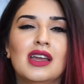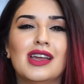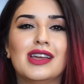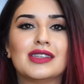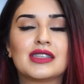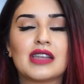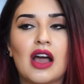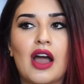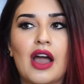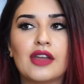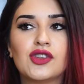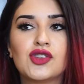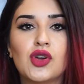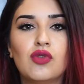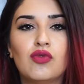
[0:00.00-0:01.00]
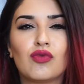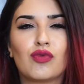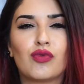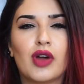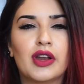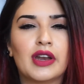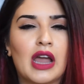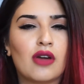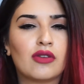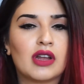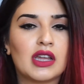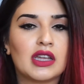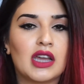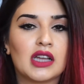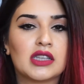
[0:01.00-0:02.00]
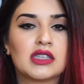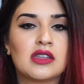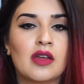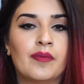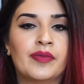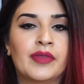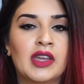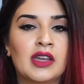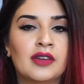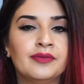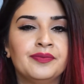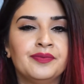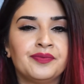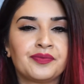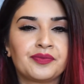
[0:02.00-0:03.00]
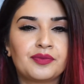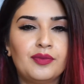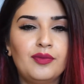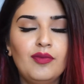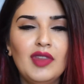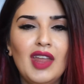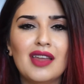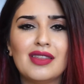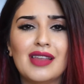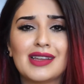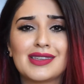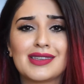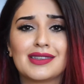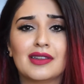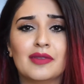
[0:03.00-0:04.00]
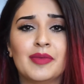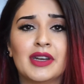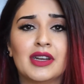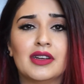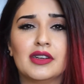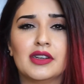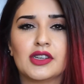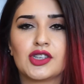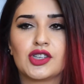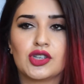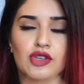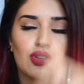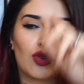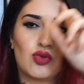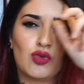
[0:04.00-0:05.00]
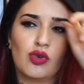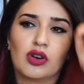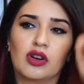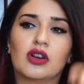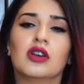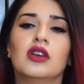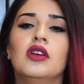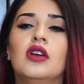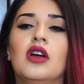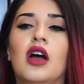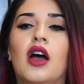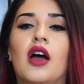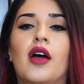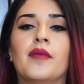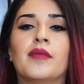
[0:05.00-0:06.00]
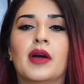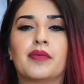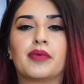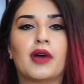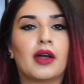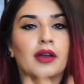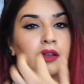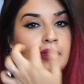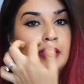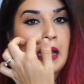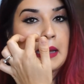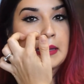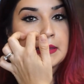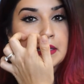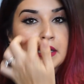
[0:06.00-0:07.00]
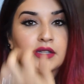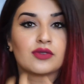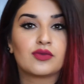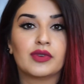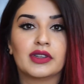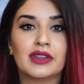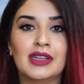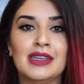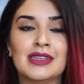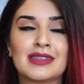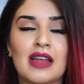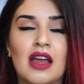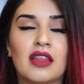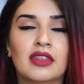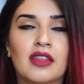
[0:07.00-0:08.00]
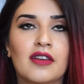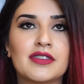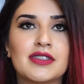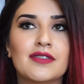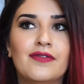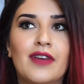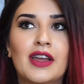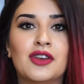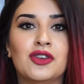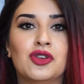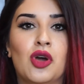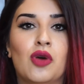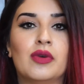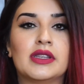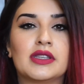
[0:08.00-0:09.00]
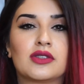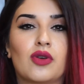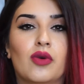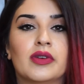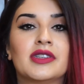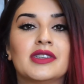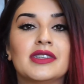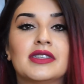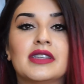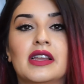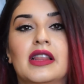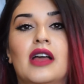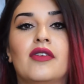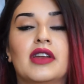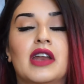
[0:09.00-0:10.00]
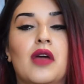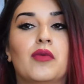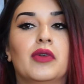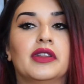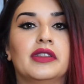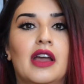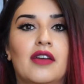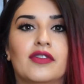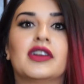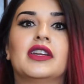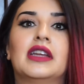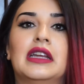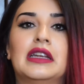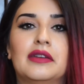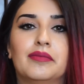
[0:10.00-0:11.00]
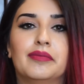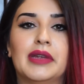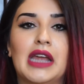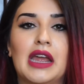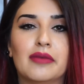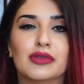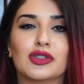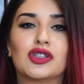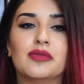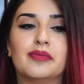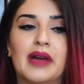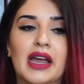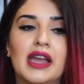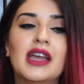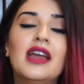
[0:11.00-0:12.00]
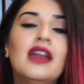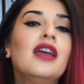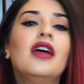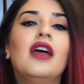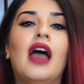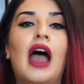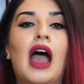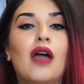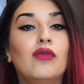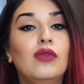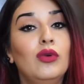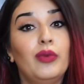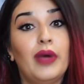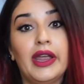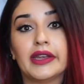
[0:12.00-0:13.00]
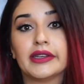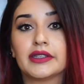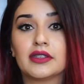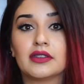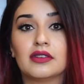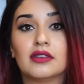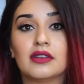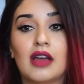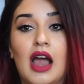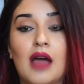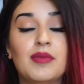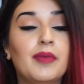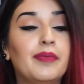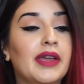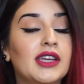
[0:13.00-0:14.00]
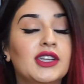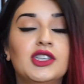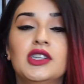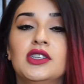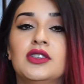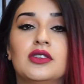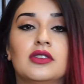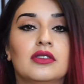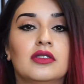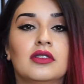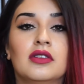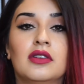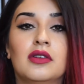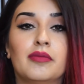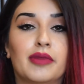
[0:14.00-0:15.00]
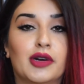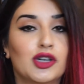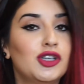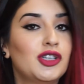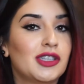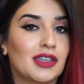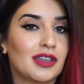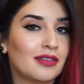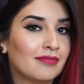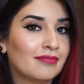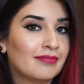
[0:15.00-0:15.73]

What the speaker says: is I don't run out and get something that's limited edition or a product that just released, unless if I know it's going to sell out and I will never be able to buy it. I will wait. I'm a patient person.